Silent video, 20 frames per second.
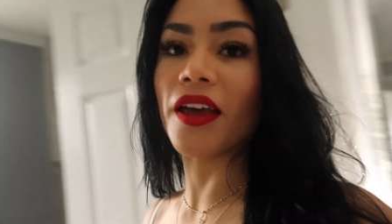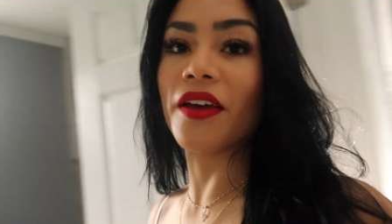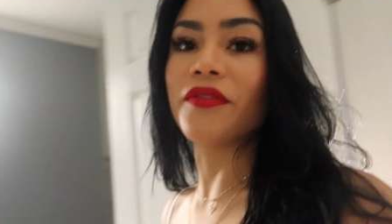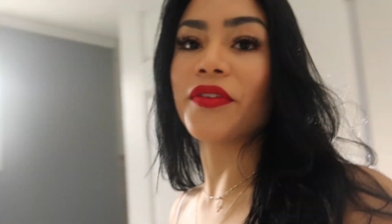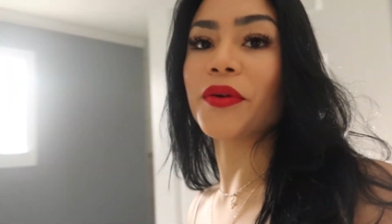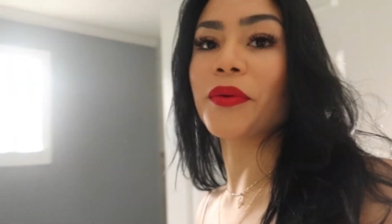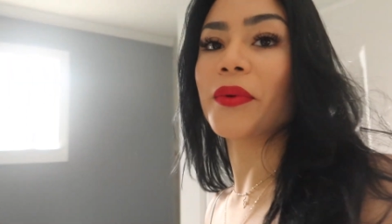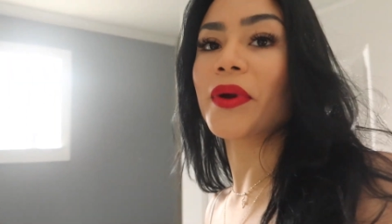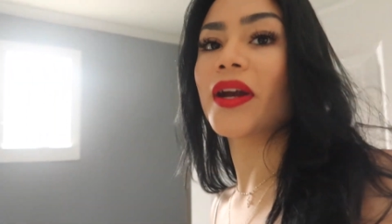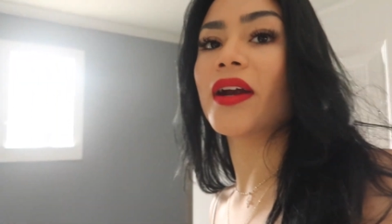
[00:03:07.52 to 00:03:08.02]

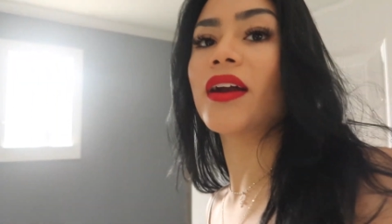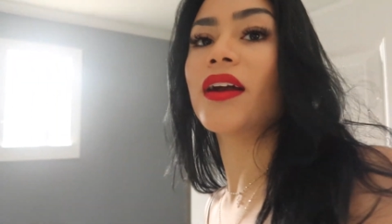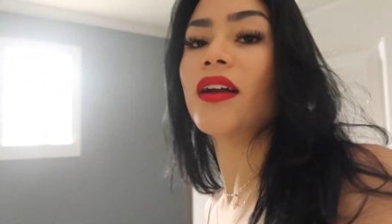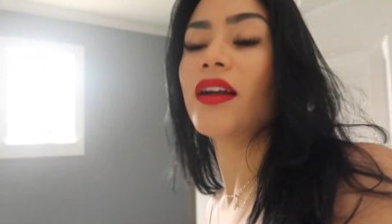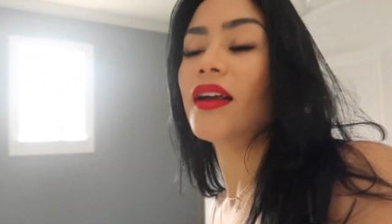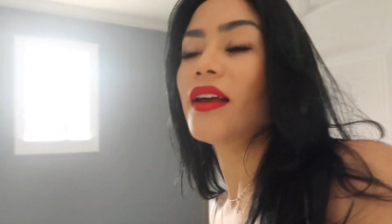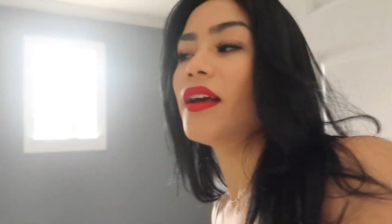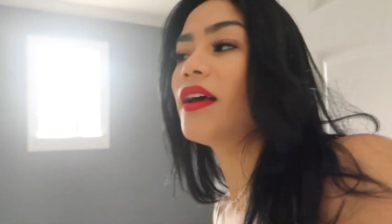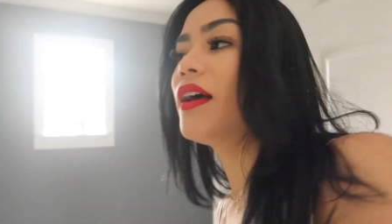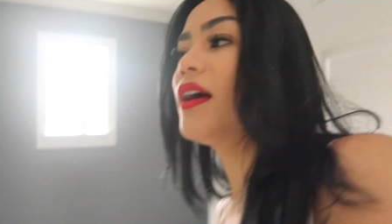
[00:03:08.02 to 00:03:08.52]
everywhere.
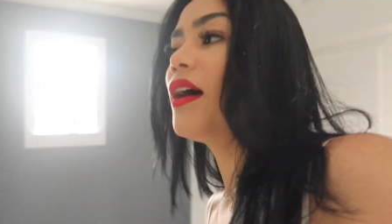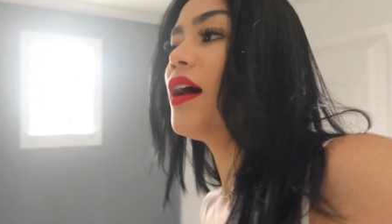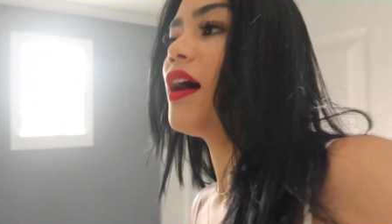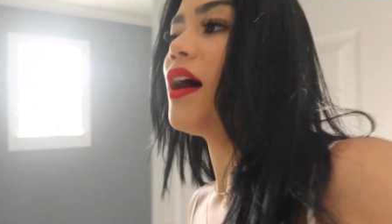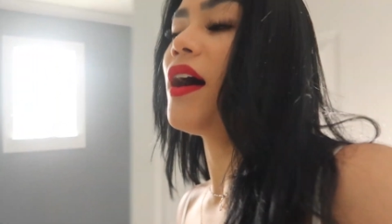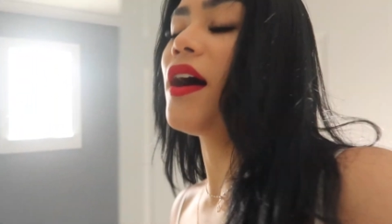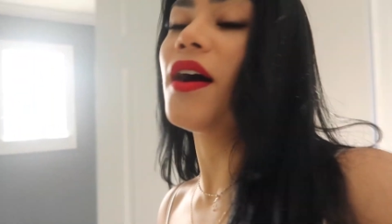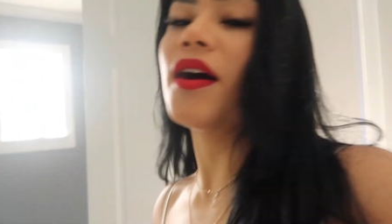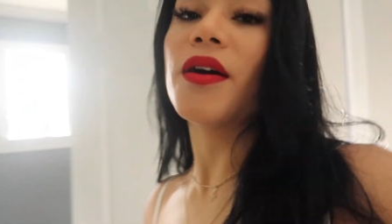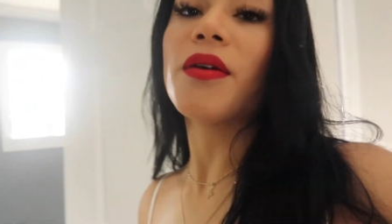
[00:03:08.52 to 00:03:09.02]

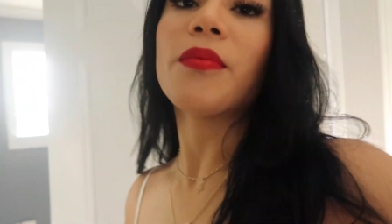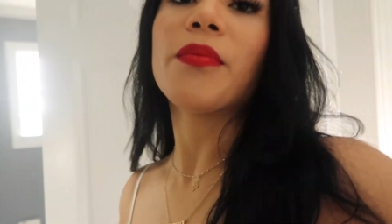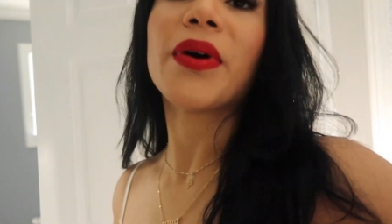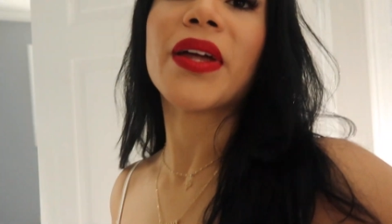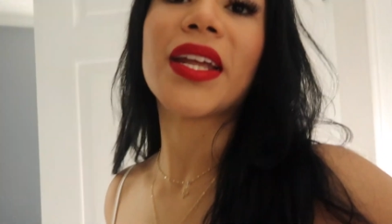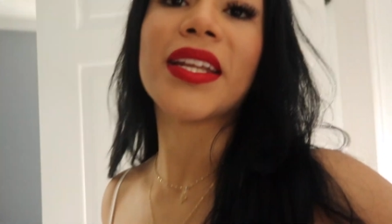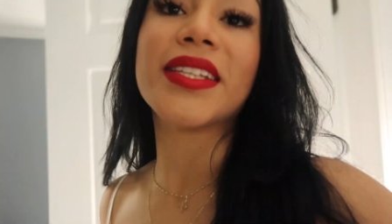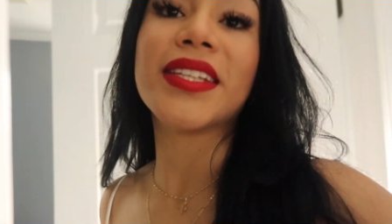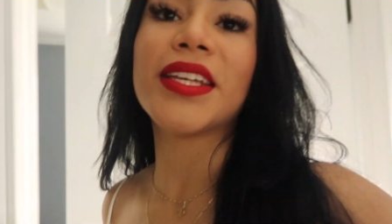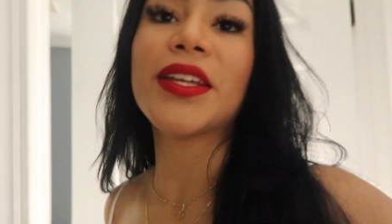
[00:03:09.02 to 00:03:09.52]
Um,
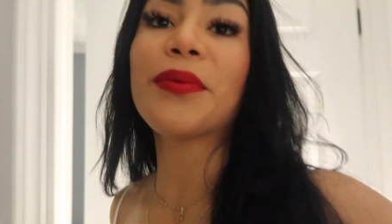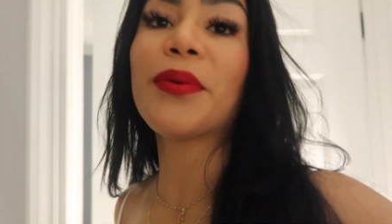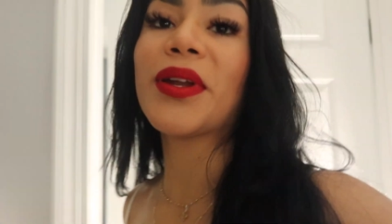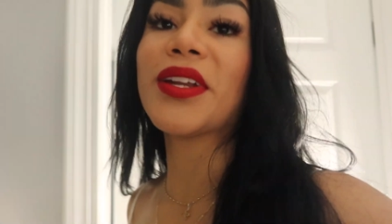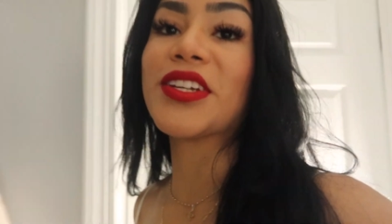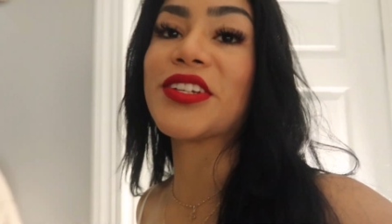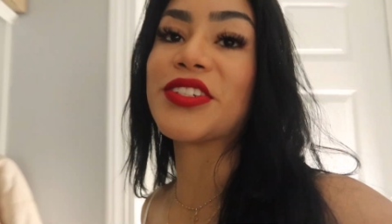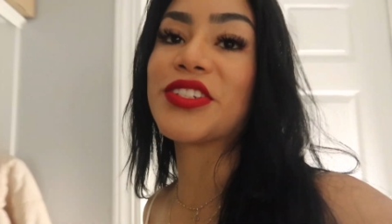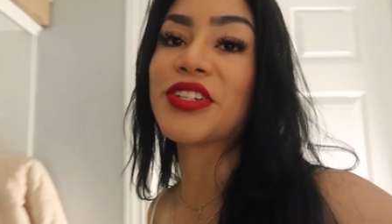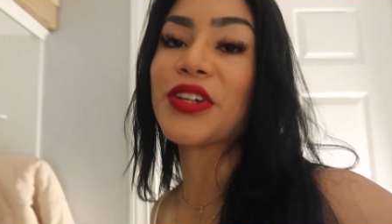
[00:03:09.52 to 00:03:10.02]
but I did
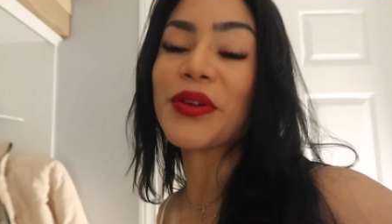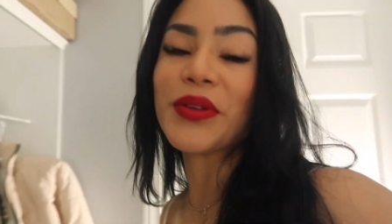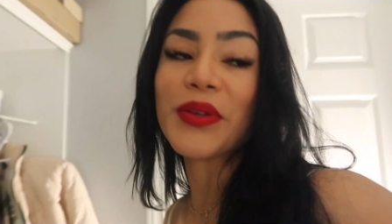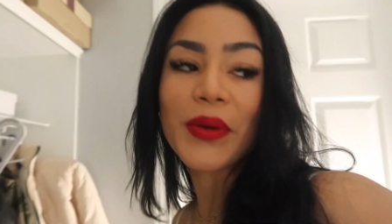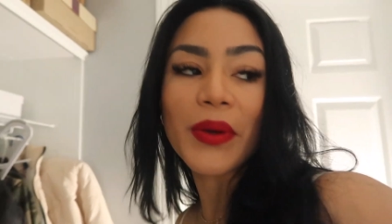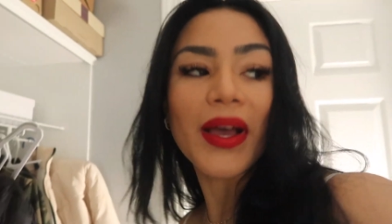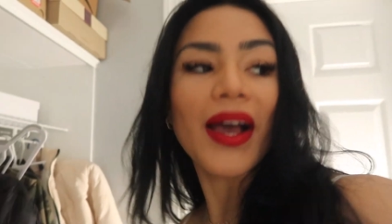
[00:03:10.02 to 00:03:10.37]
want to show you